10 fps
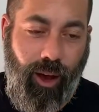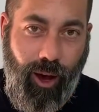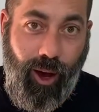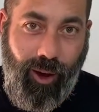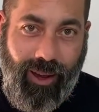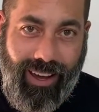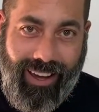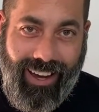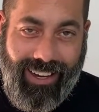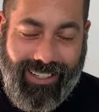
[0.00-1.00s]
Okay
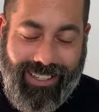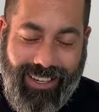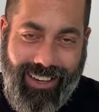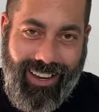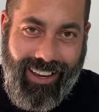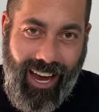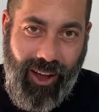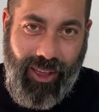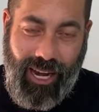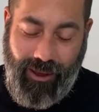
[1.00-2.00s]
guys, now
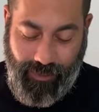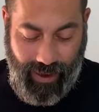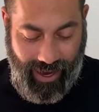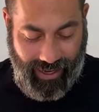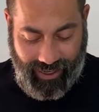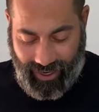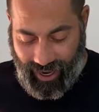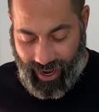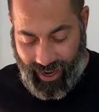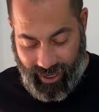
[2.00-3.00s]
that I'm back,
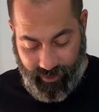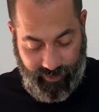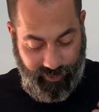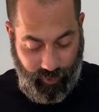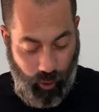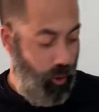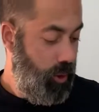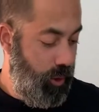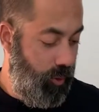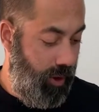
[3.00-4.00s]
I am floored
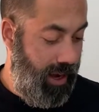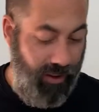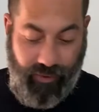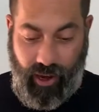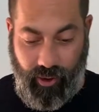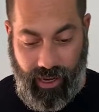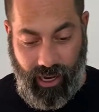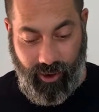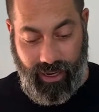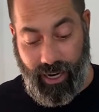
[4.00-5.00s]
with what I found
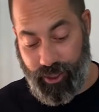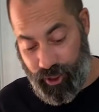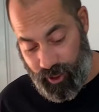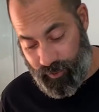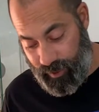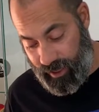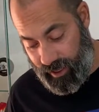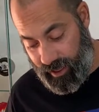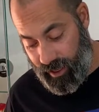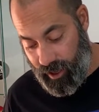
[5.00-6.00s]
out. I shouldn't
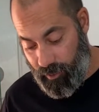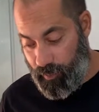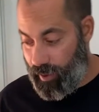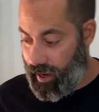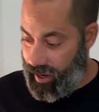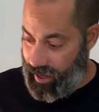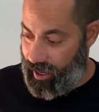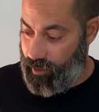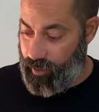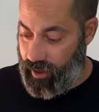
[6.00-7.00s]
be, but I
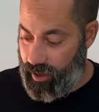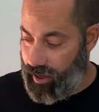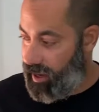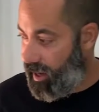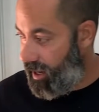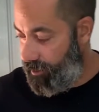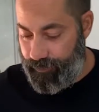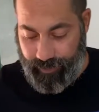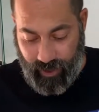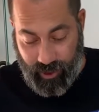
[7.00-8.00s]
am.
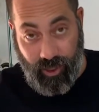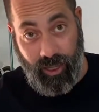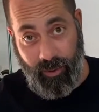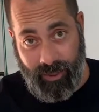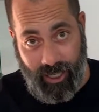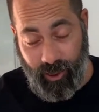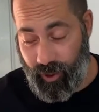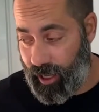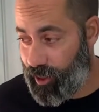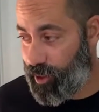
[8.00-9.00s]
So let me tell you what
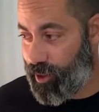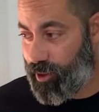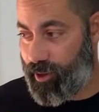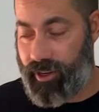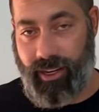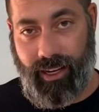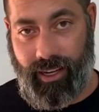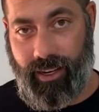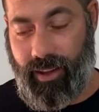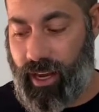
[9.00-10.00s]
I learned
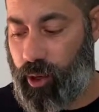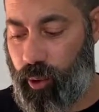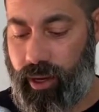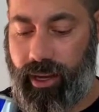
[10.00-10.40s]
in that quick